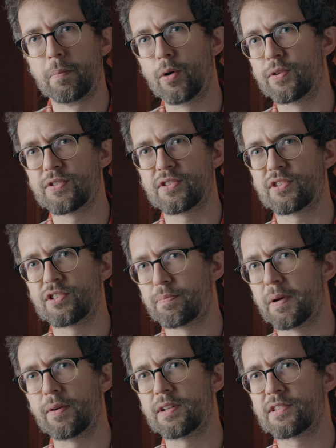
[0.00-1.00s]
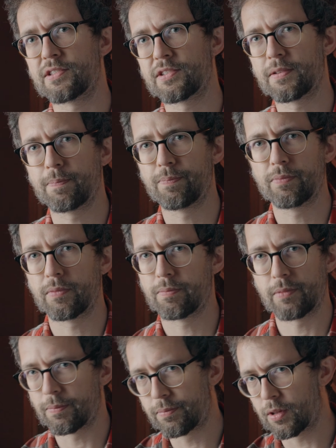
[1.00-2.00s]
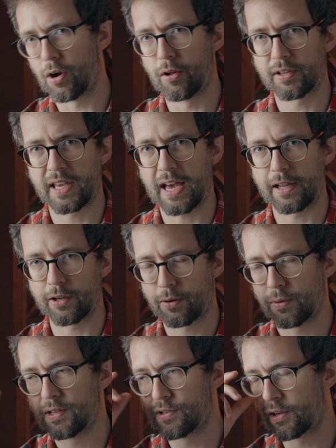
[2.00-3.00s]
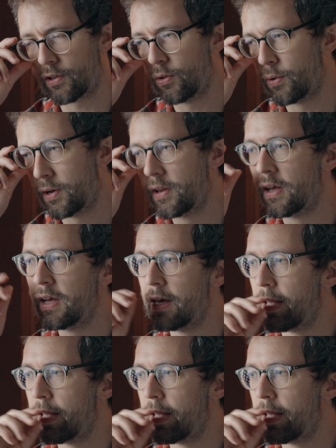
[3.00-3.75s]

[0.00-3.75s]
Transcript: most spirits, all categories included.